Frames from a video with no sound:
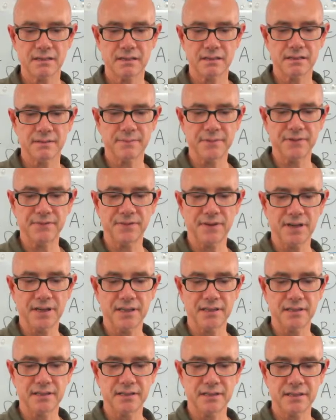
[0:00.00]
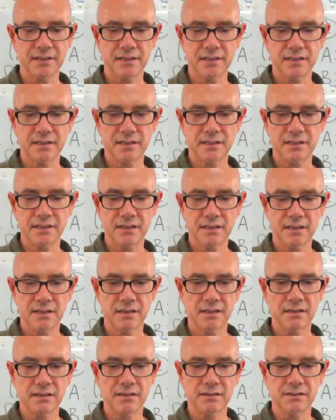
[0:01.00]
let me find
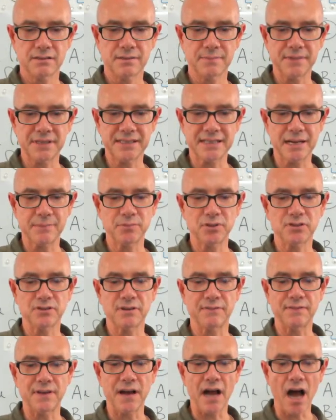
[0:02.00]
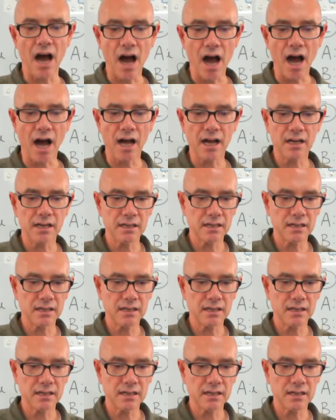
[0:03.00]
some examples of ah.